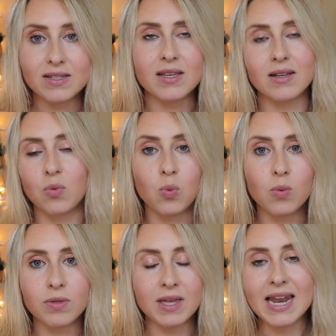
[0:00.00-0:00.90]
to
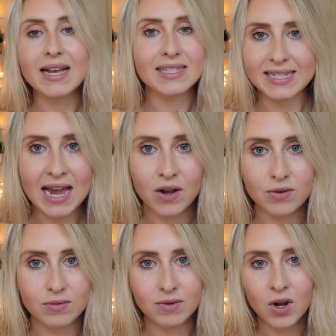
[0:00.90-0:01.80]
the next
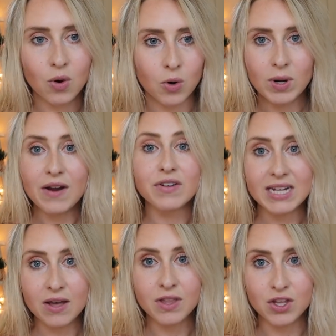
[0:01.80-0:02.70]
town or whatever
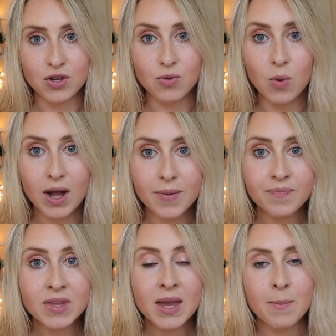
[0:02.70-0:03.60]
town that you want.
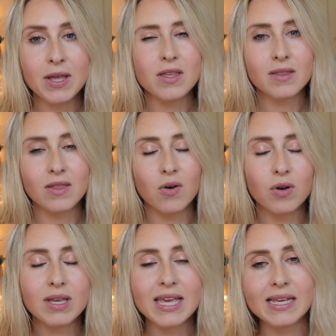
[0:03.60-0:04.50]
But the
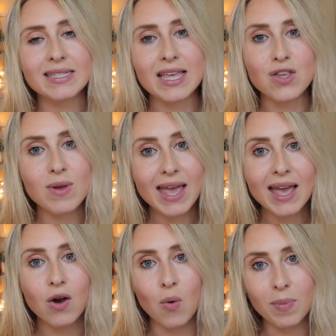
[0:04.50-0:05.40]
whole key is that you
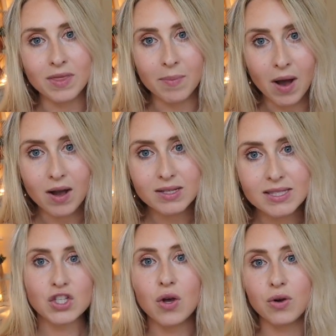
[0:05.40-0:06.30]
can't open the box.
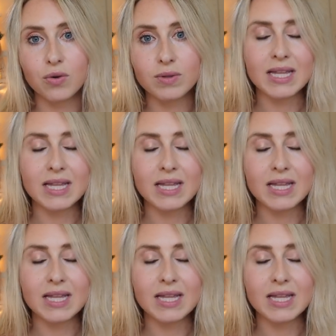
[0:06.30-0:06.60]
So